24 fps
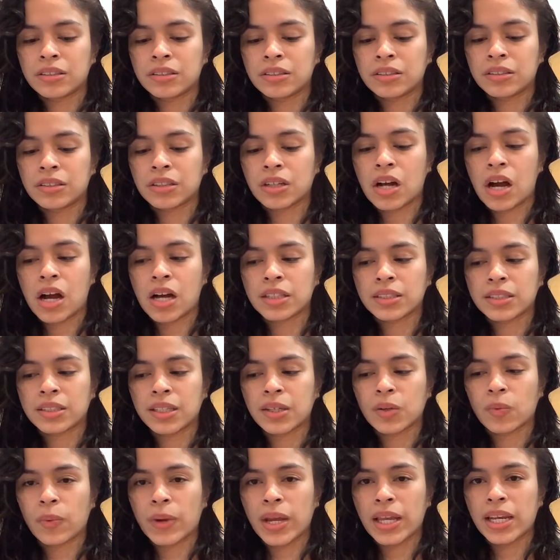you're constantly
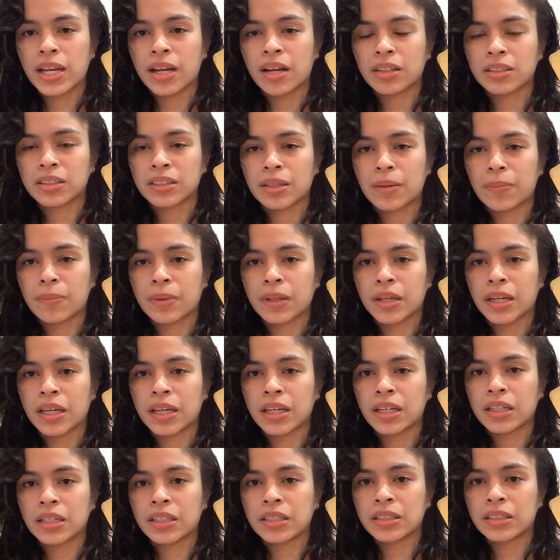waiting on
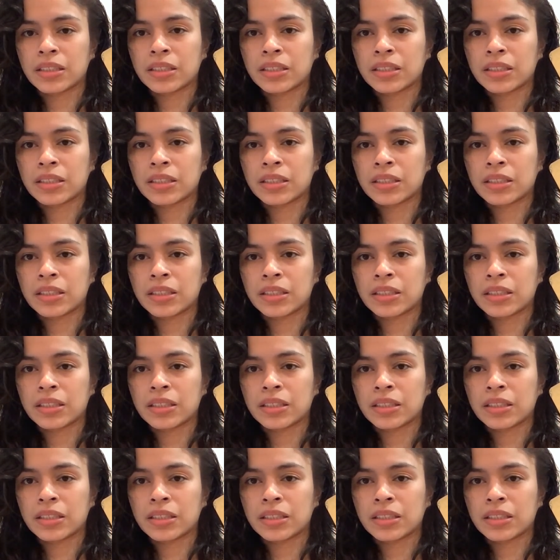something,